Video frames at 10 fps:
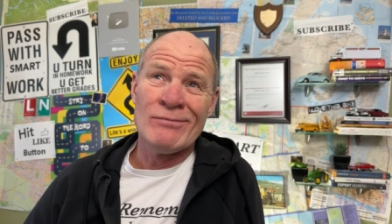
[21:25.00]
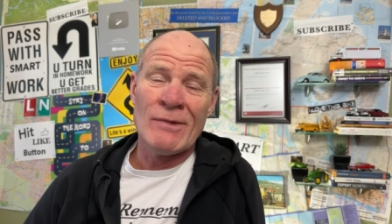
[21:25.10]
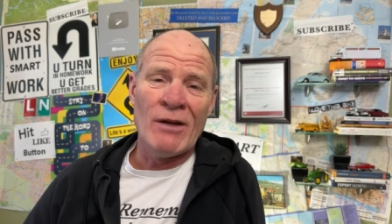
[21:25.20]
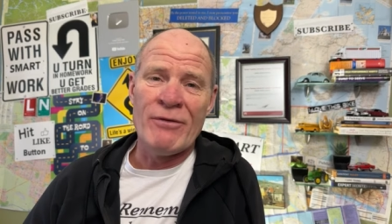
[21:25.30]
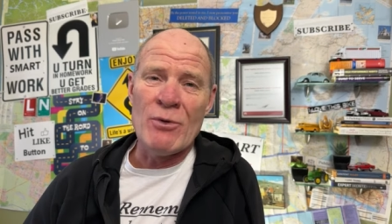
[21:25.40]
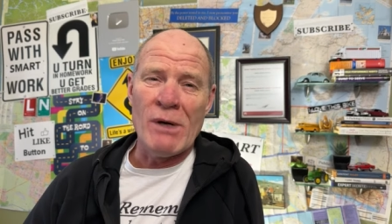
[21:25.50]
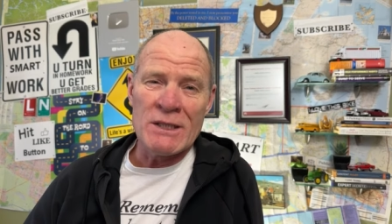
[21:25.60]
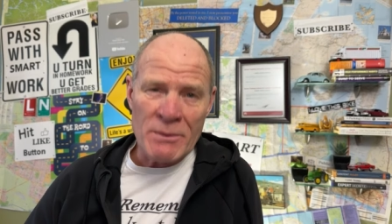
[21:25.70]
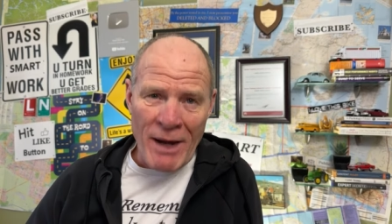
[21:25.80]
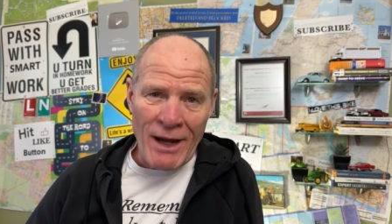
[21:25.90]
a few
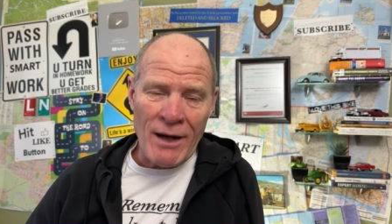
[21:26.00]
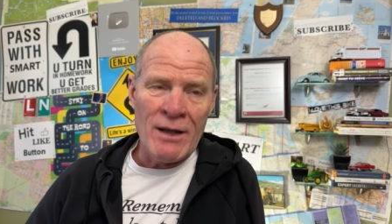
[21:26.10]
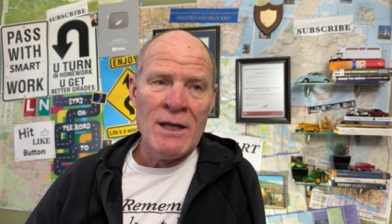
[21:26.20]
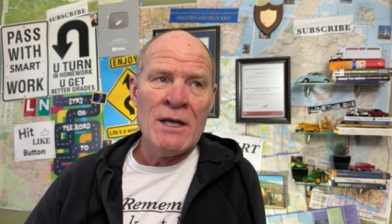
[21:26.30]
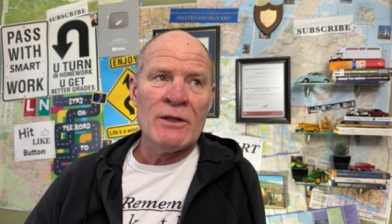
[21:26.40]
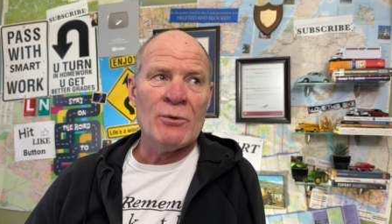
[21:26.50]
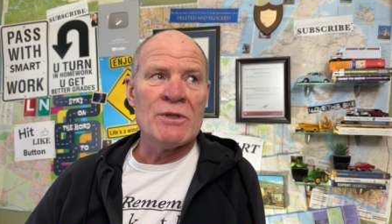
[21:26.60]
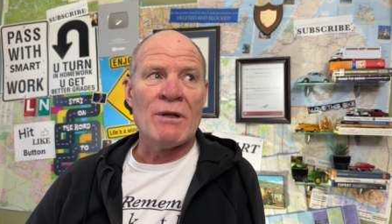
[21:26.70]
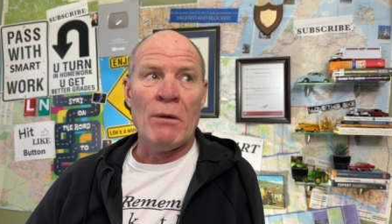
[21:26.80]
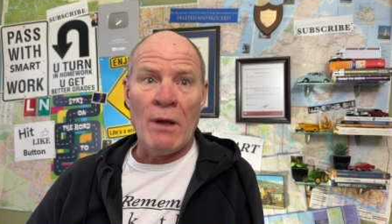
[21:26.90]
months back. There was
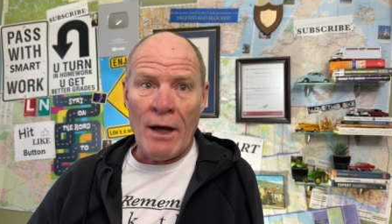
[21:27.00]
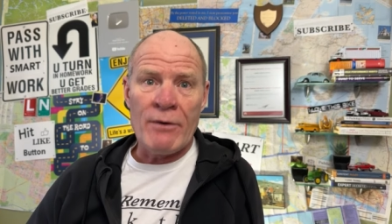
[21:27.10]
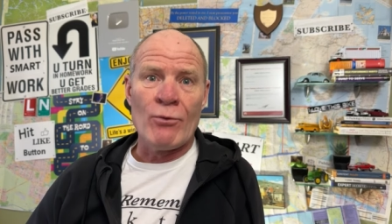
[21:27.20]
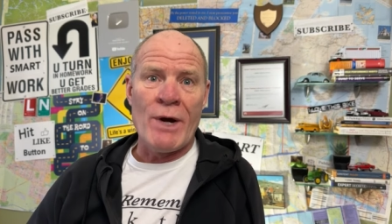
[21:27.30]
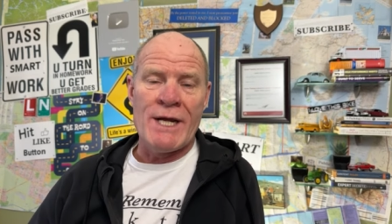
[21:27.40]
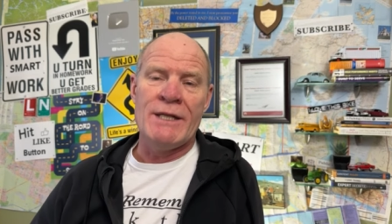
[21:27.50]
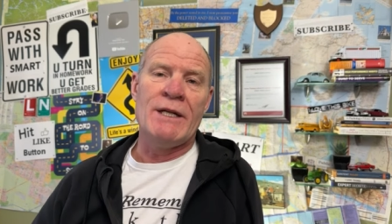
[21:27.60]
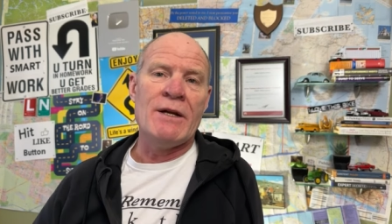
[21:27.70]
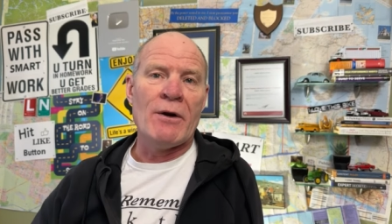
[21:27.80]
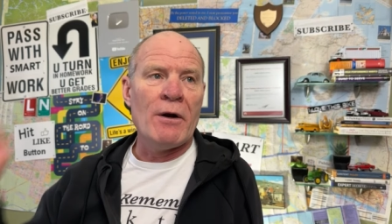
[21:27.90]
a lot of rain
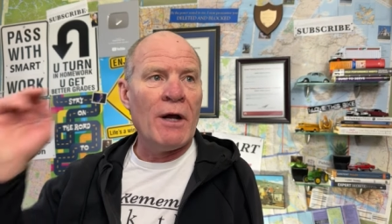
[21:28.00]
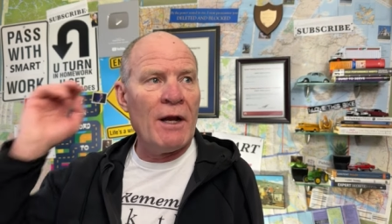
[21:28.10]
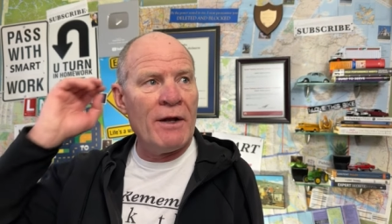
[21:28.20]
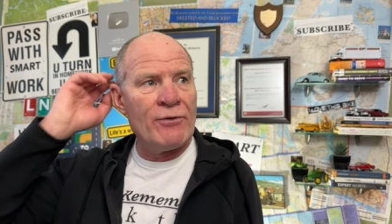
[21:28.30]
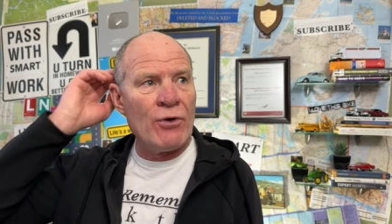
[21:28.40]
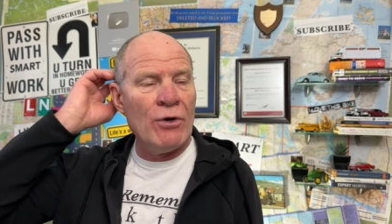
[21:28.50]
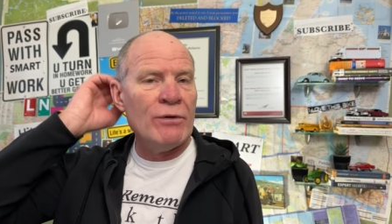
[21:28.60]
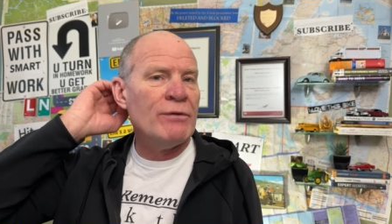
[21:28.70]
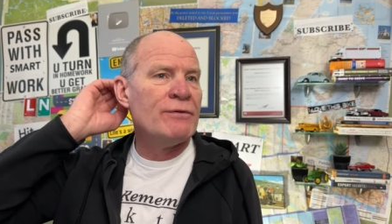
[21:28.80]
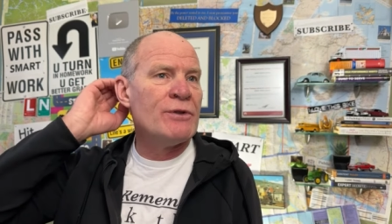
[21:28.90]
here, and I
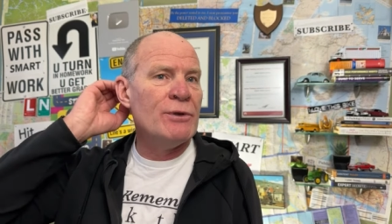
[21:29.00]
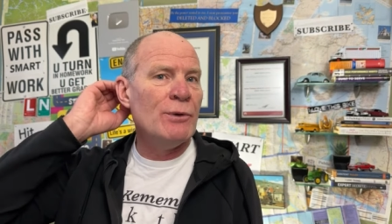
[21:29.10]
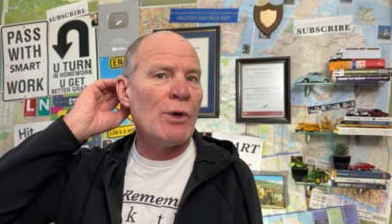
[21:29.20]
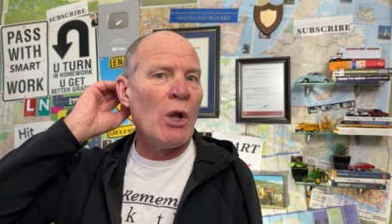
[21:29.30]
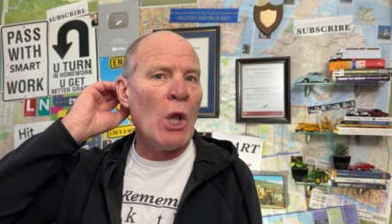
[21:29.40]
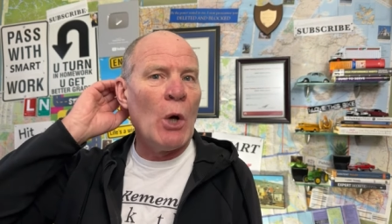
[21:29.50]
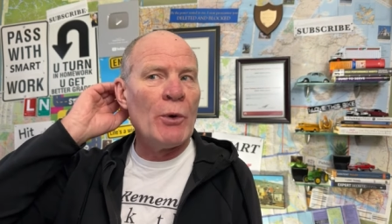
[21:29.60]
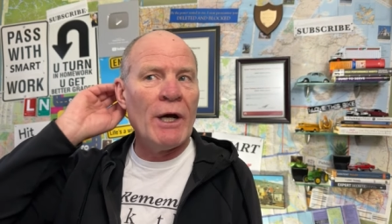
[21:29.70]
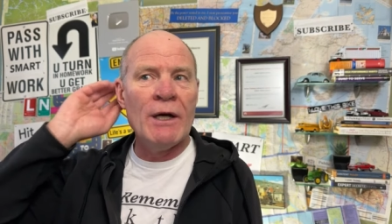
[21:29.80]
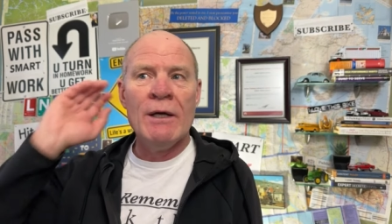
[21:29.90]
drove to
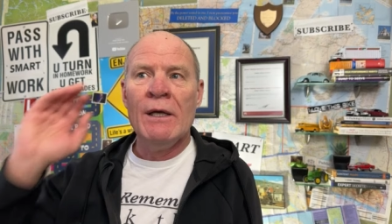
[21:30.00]
Kelowna.